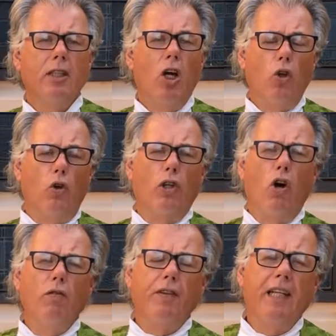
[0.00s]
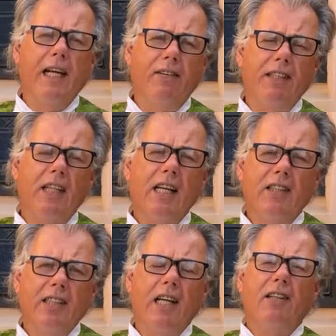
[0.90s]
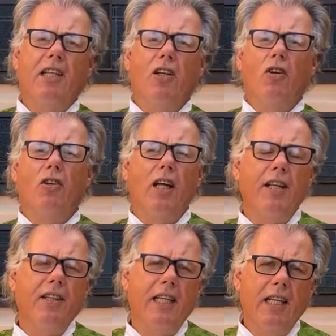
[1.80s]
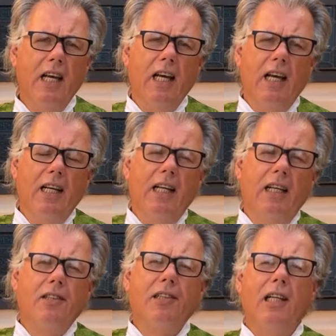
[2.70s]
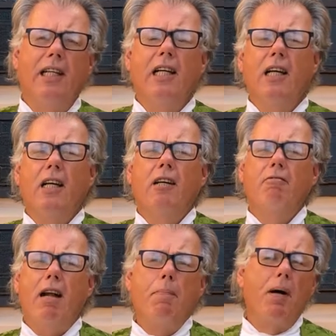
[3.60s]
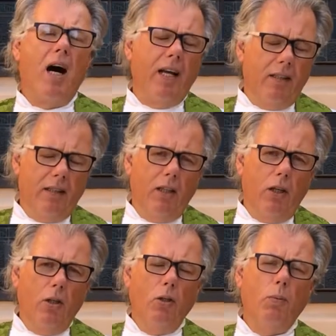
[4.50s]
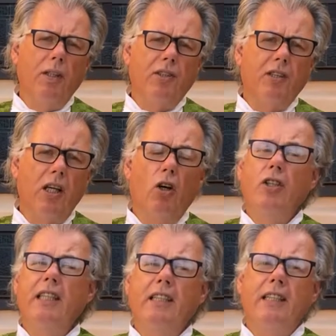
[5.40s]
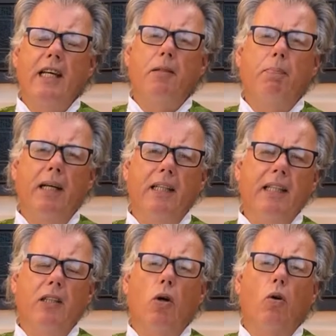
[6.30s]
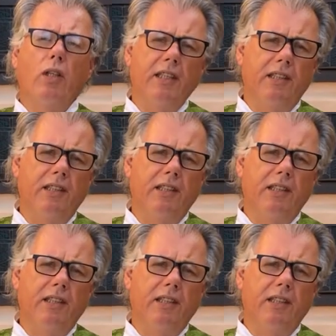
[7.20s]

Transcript: Lord Longford here is sounding a lot like the elderly rabbi who was on his deathbed, and he called his